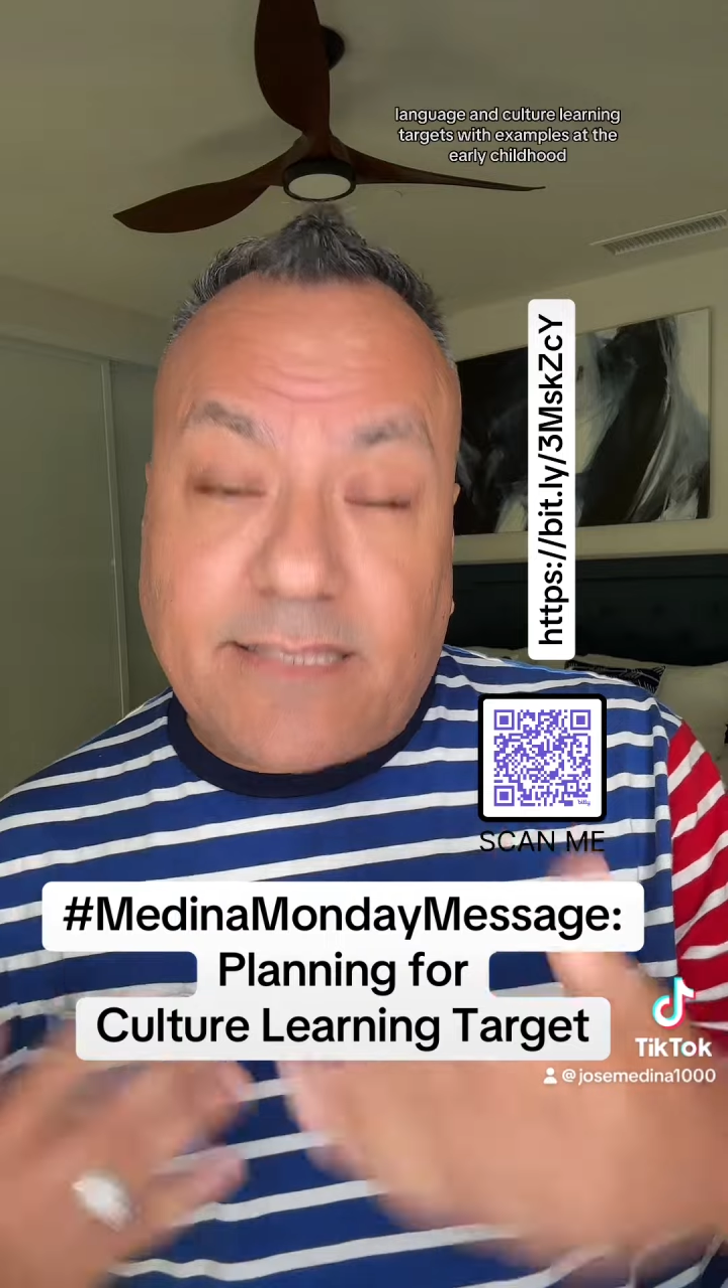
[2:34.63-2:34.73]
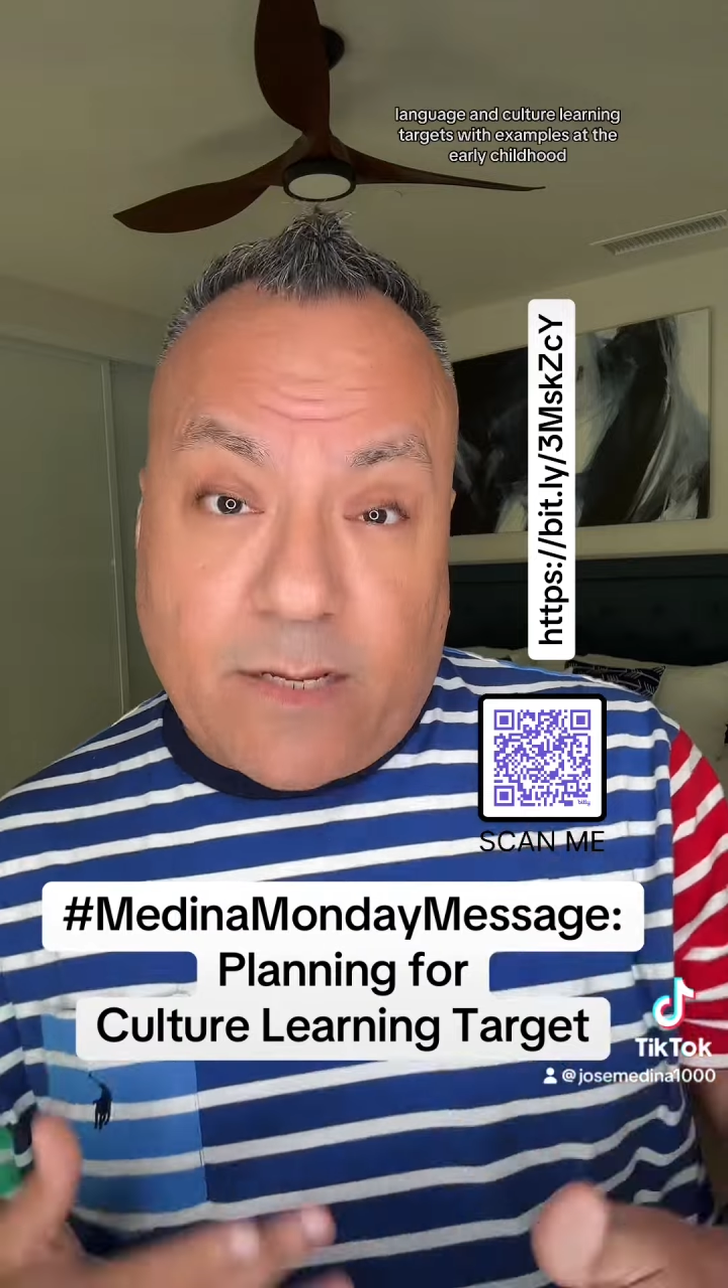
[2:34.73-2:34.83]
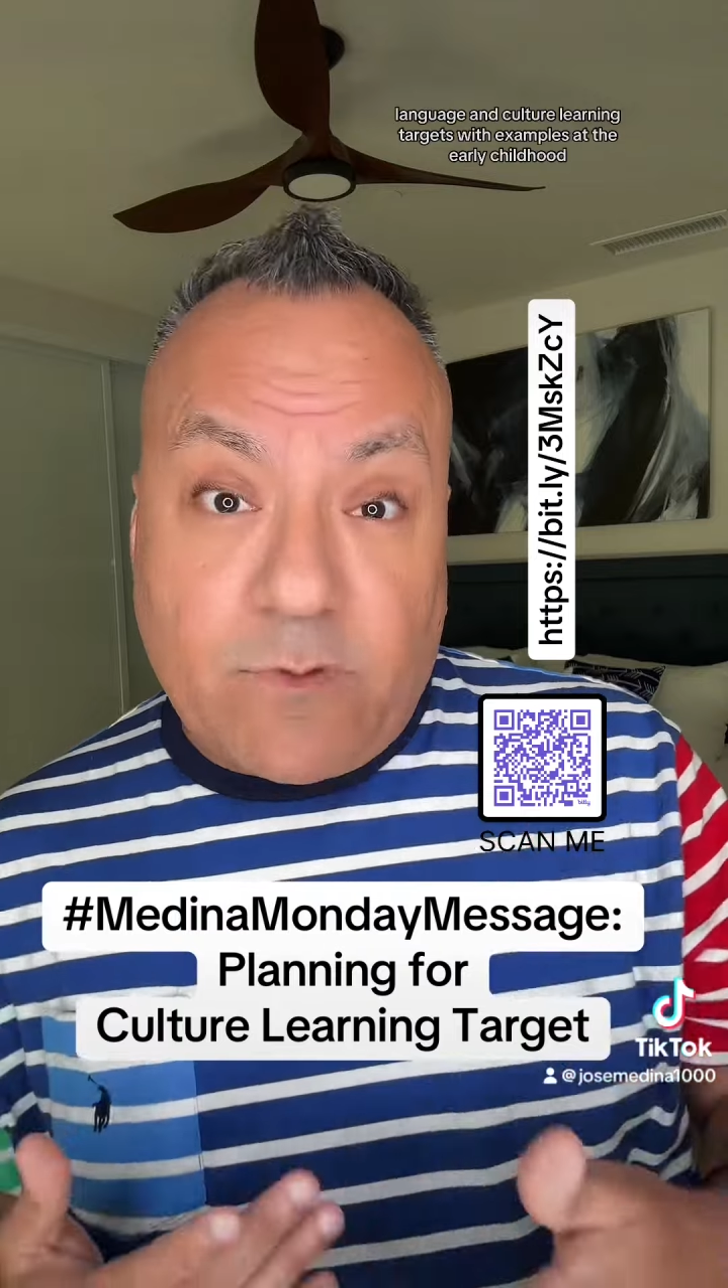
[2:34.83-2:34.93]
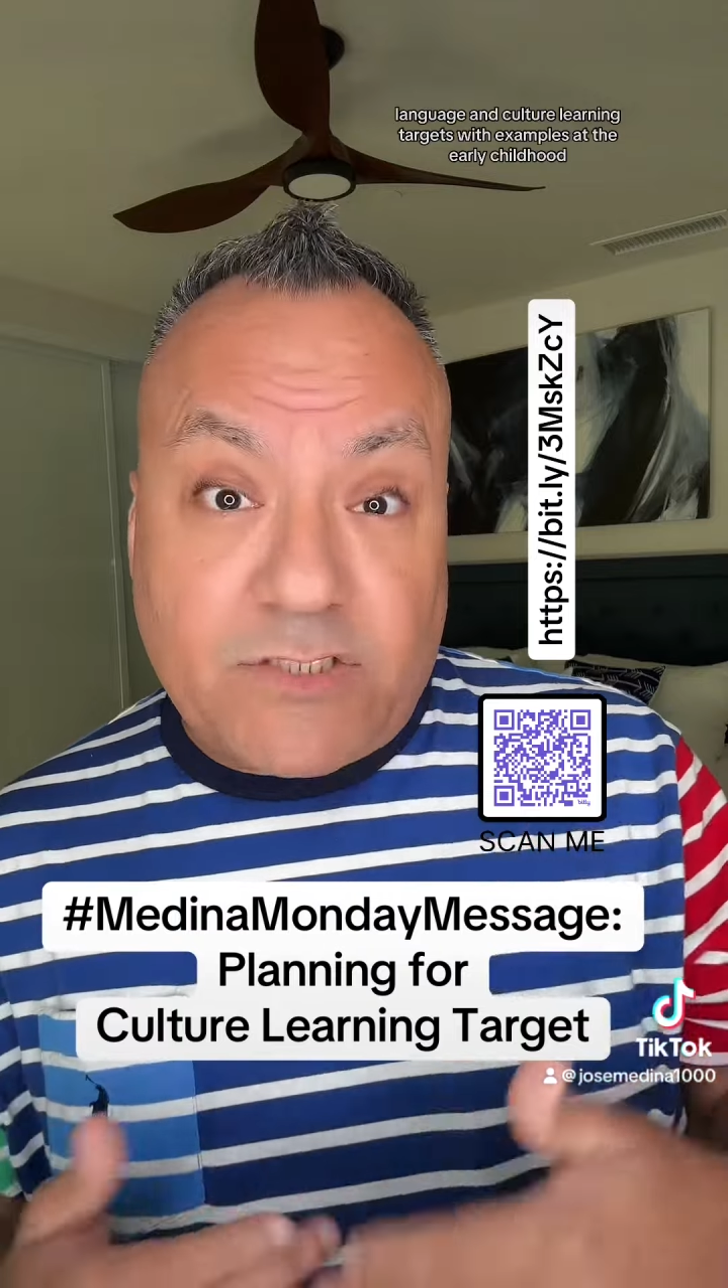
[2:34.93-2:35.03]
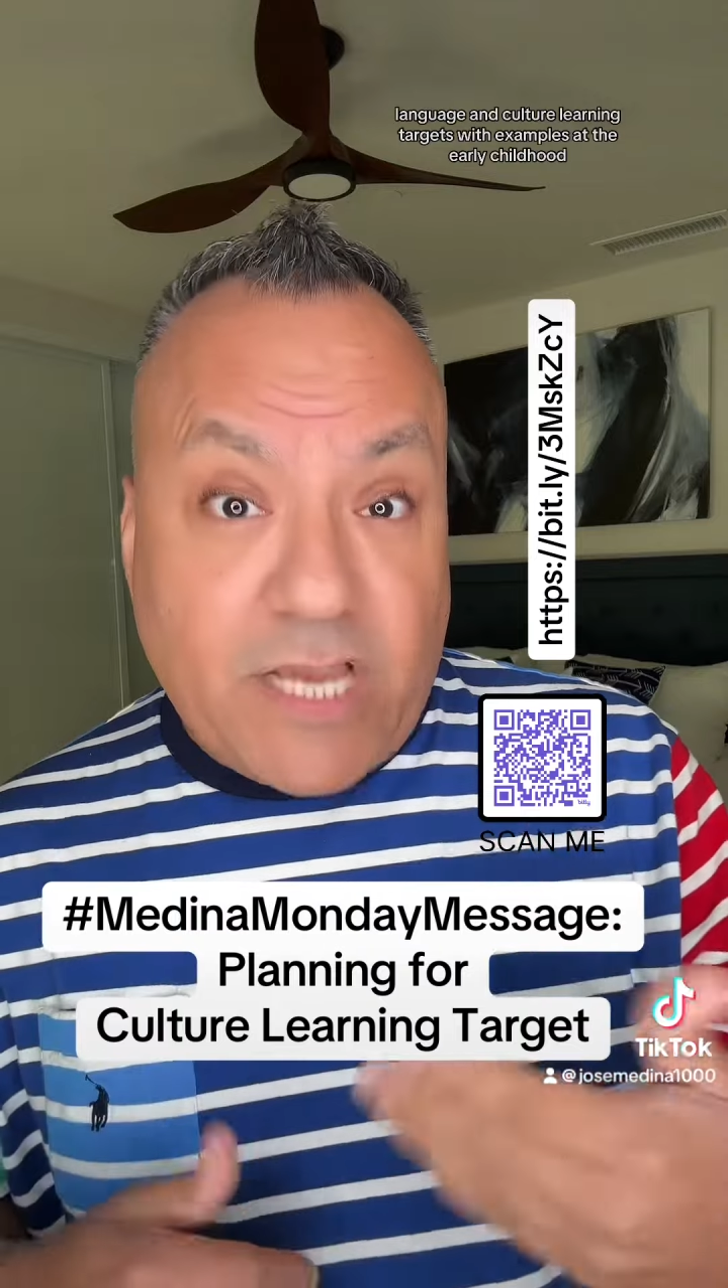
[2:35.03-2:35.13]

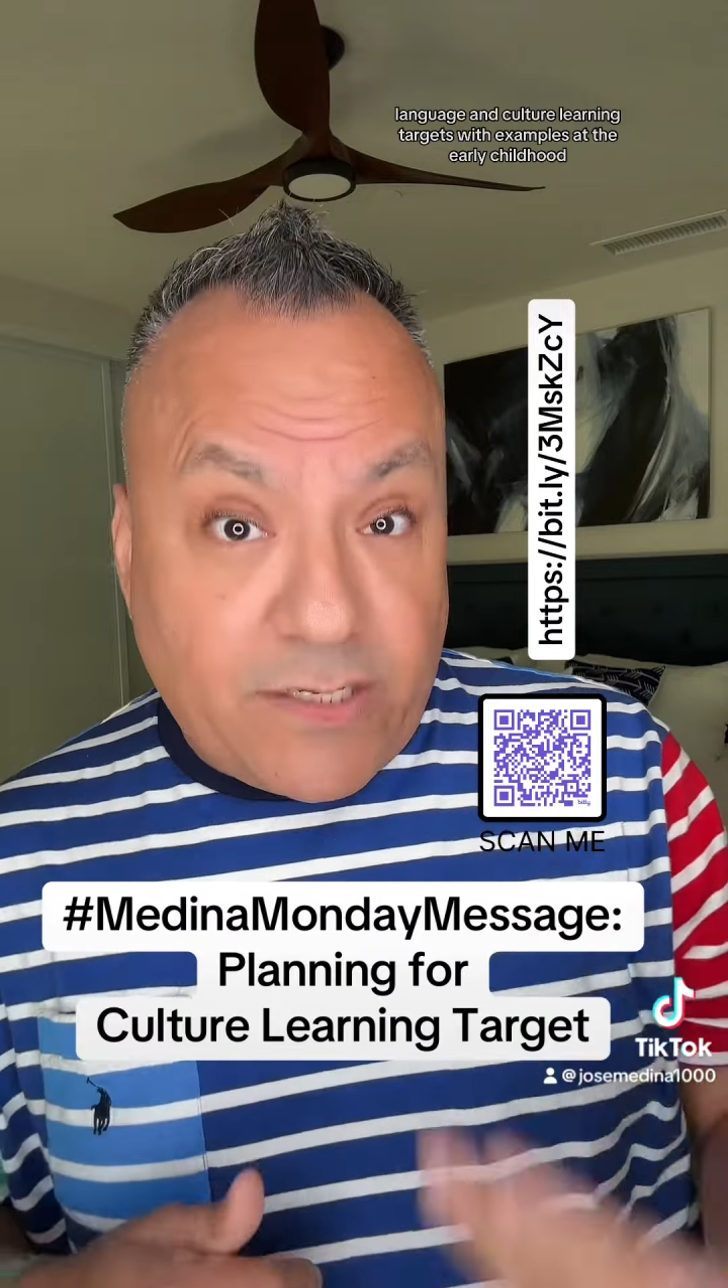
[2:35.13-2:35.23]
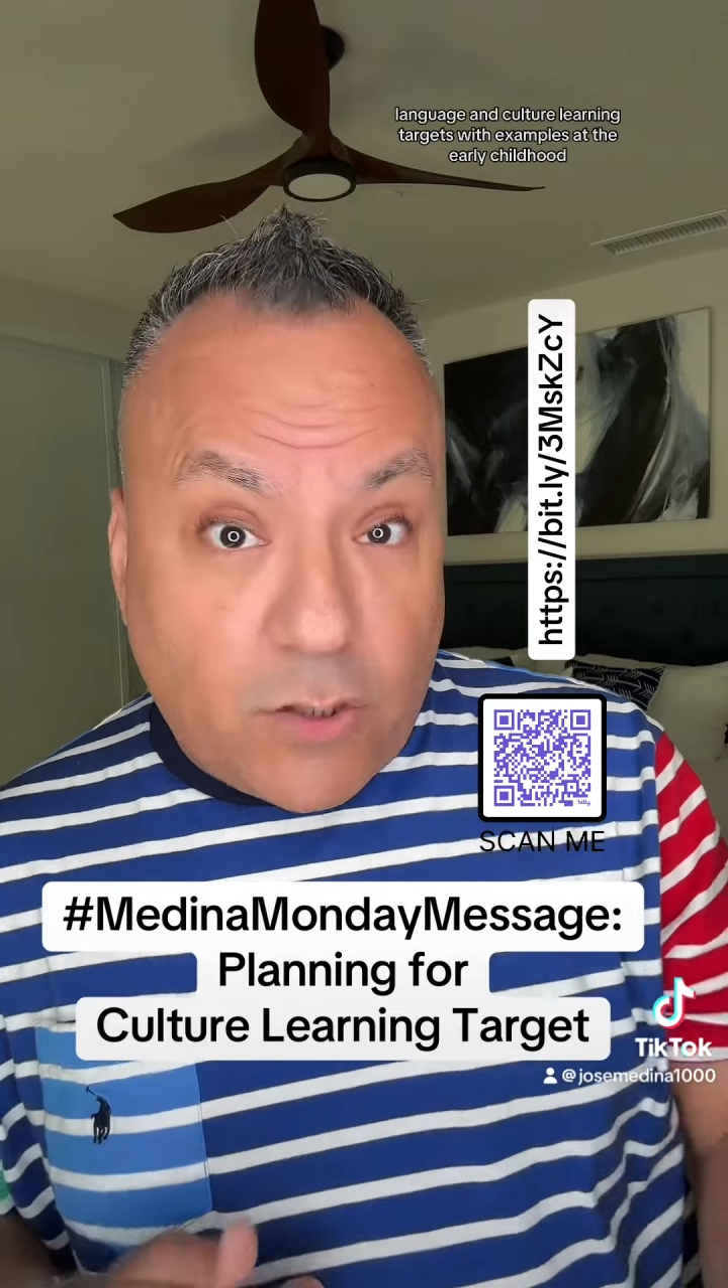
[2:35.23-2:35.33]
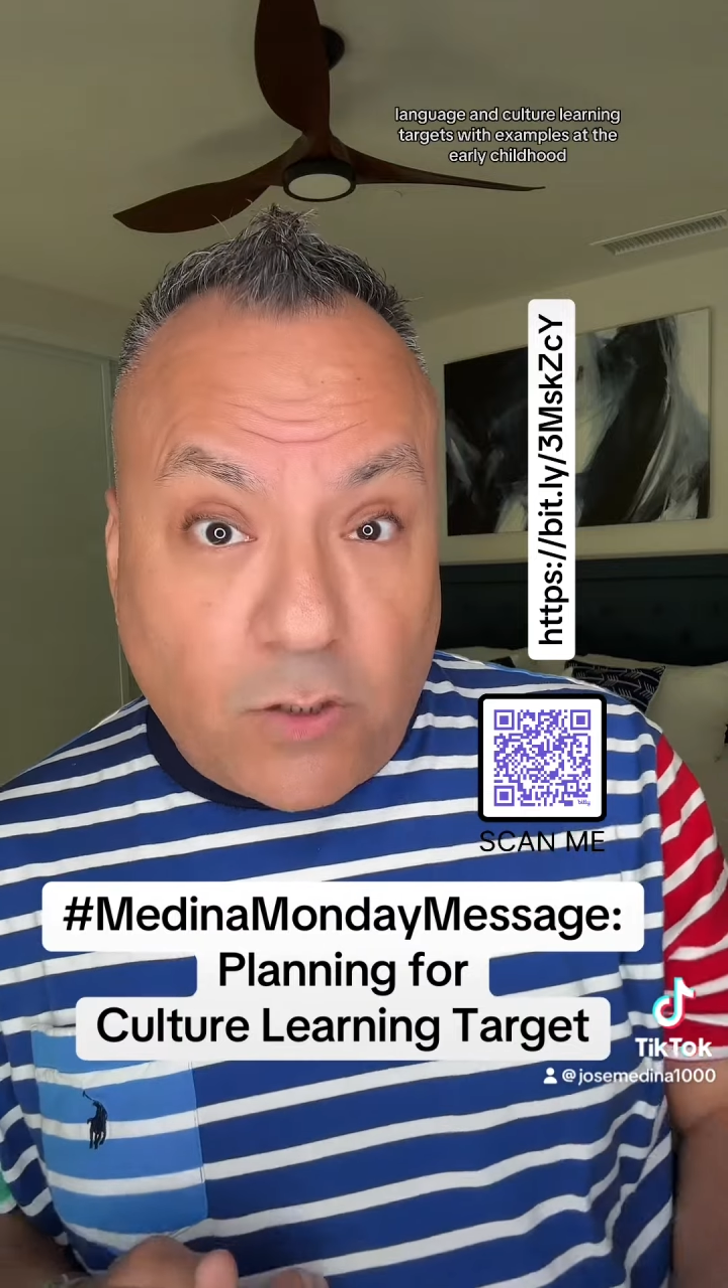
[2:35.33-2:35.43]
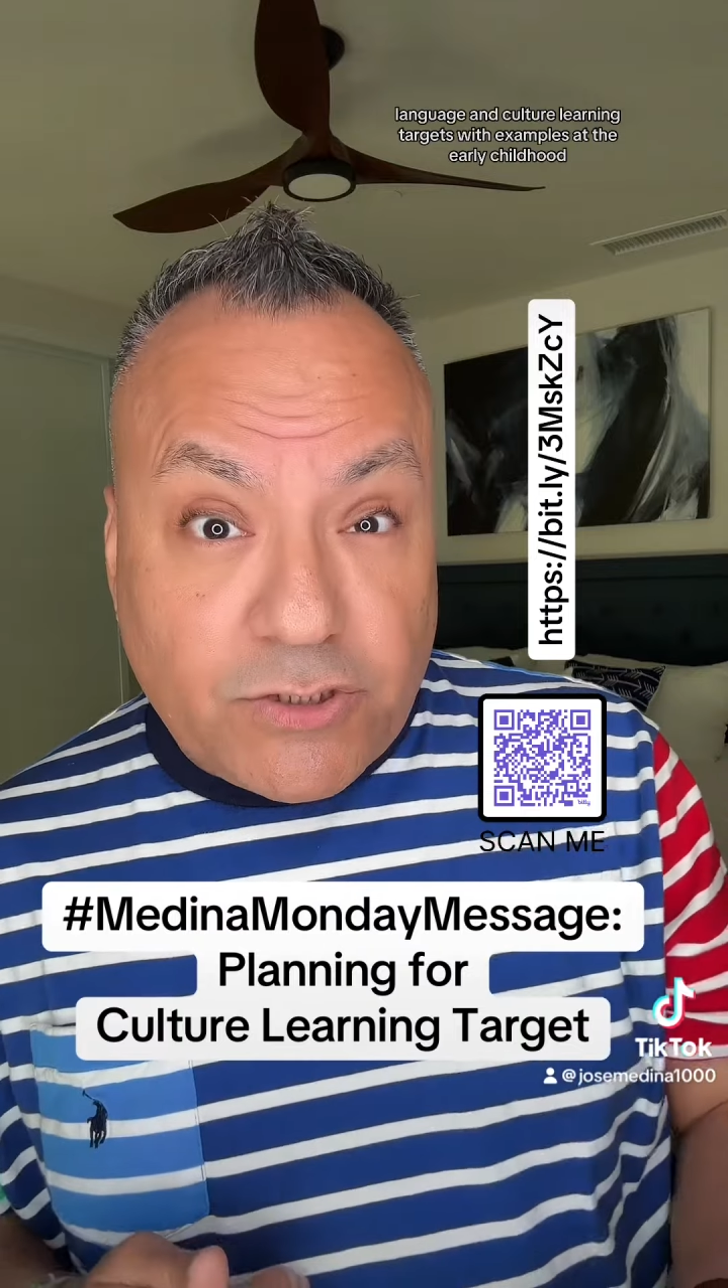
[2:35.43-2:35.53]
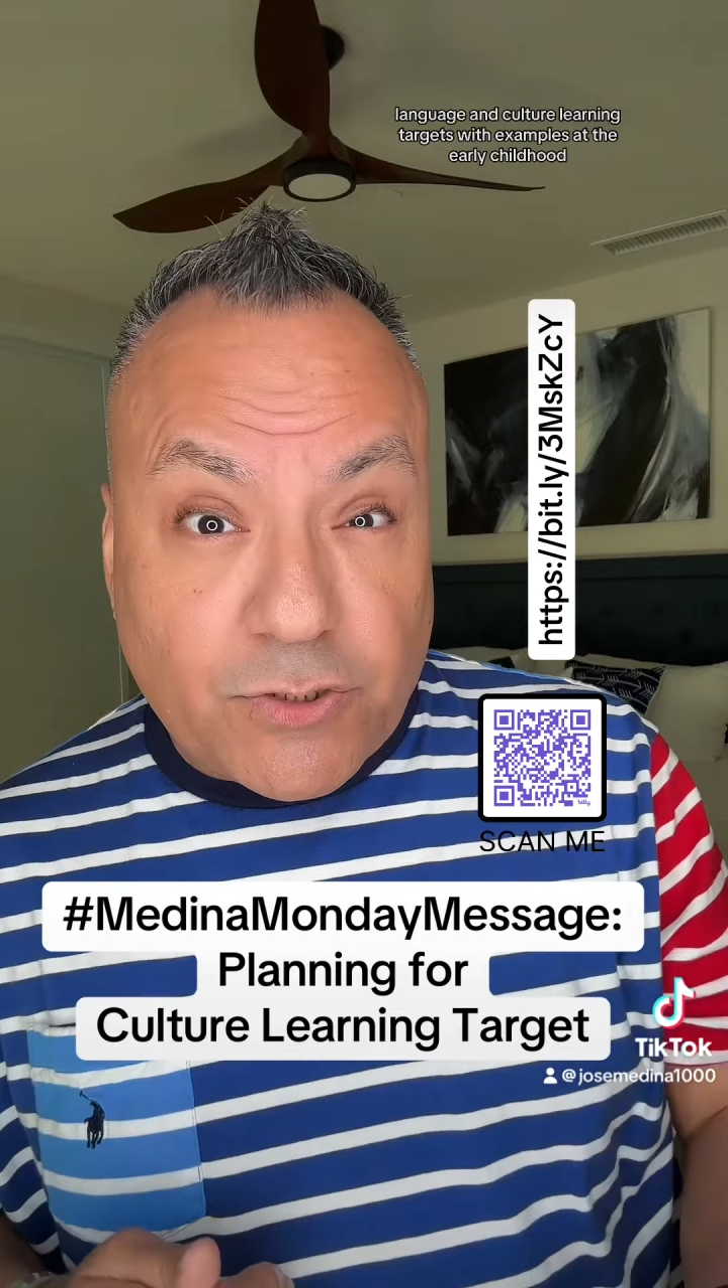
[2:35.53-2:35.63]
language, and
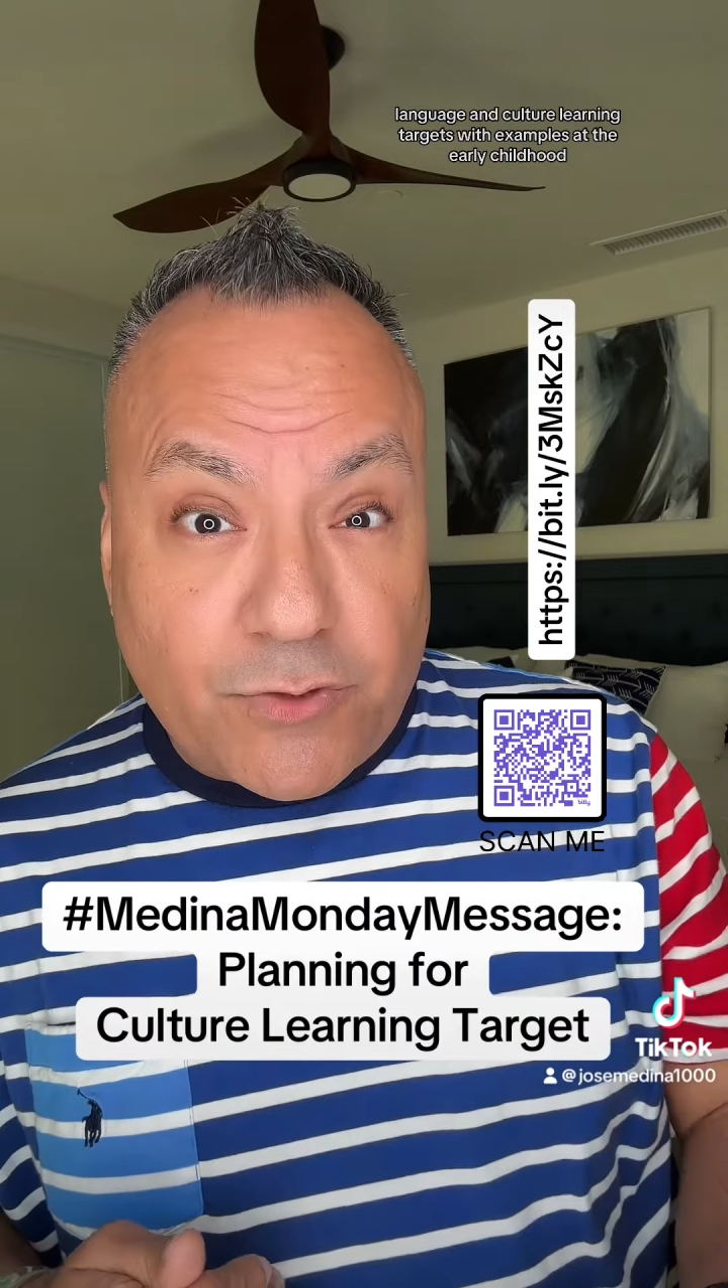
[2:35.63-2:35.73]
culture